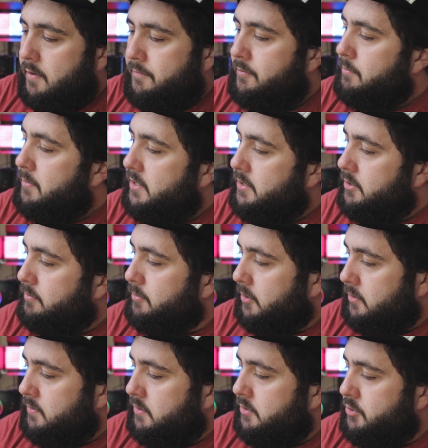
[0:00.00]
from my
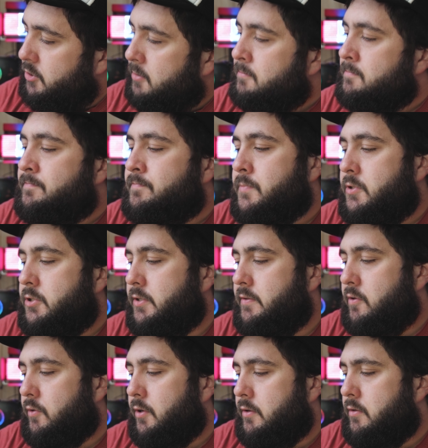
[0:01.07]
yearbook teacher. She
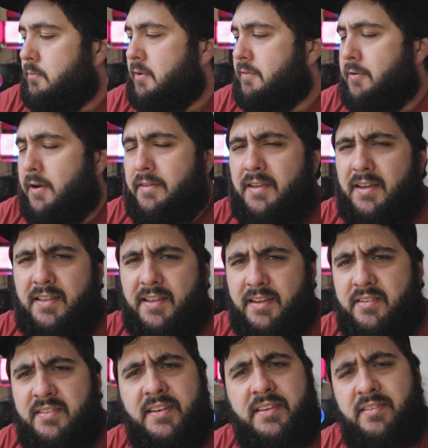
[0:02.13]
sold it to me for I think
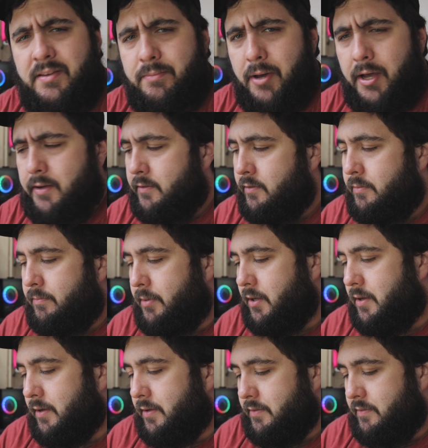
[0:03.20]
like 60 bucks
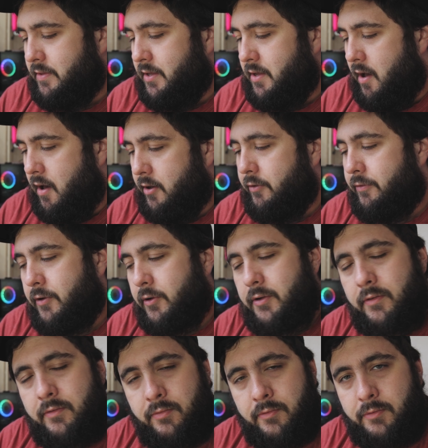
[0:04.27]
because the
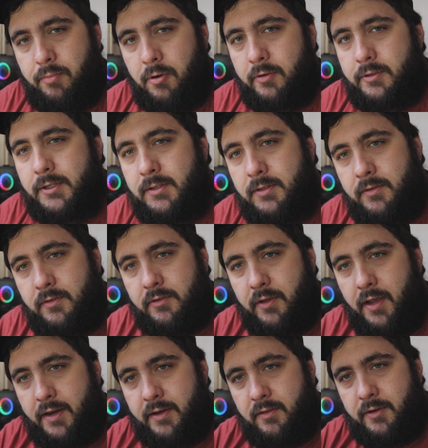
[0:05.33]
autofocus was broken.
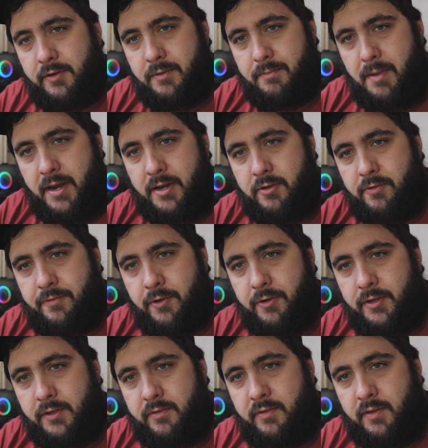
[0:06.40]
So I had to learn to manual
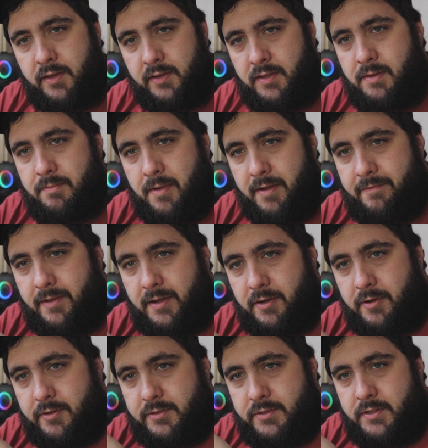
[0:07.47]
focus and keep my
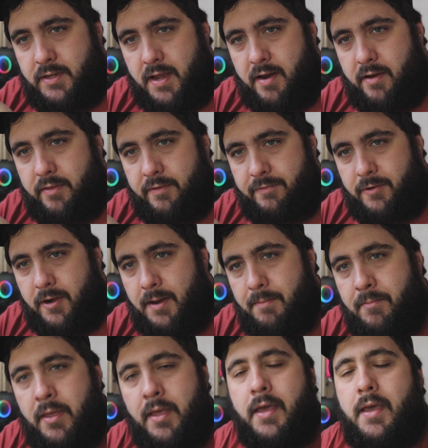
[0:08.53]
fingers out of the frame.